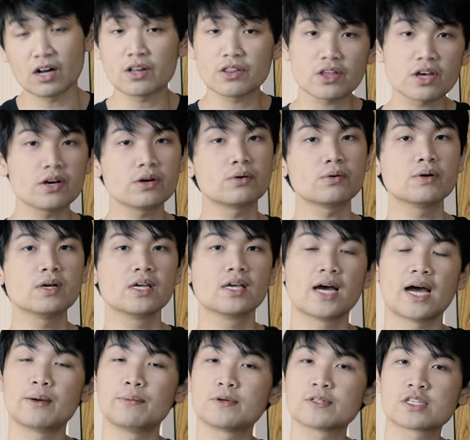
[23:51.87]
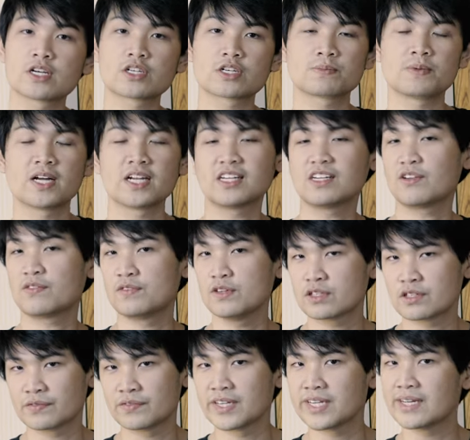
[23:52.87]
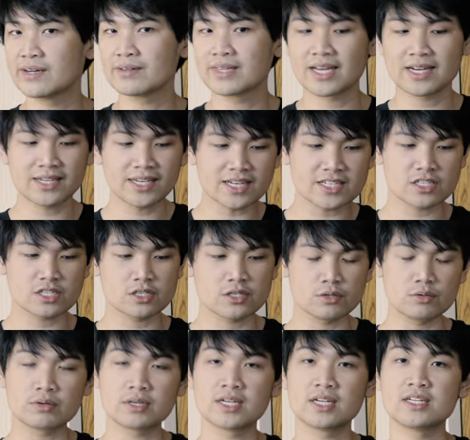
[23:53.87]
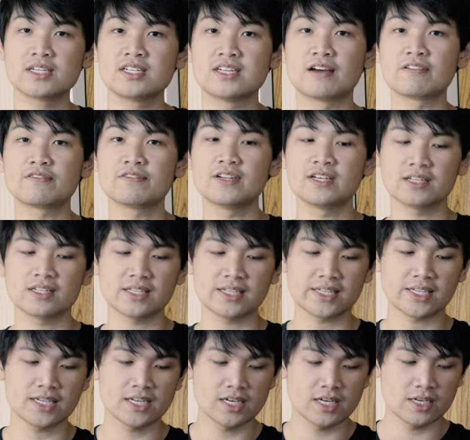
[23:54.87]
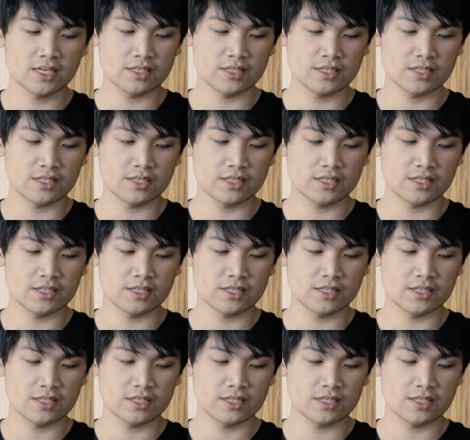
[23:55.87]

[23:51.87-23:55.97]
Although I will touch upon in a future video that yes, you can definitely